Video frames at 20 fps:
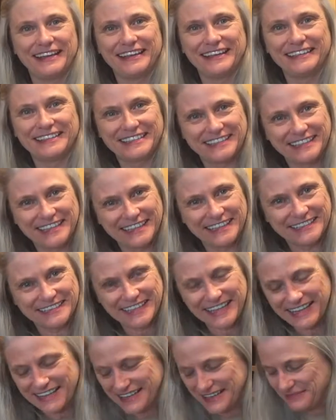at 6
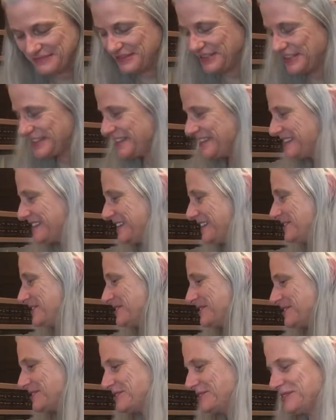a.m. with a
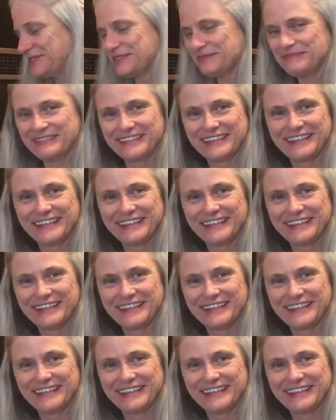thunderstorm.